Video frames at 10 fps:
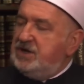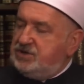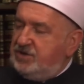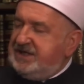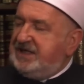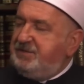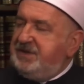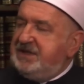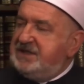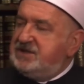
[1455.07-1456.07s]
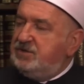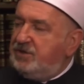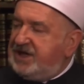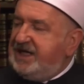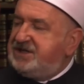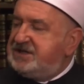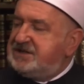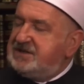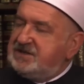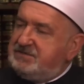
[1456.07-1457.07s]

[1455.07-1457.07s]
So that means your righteousness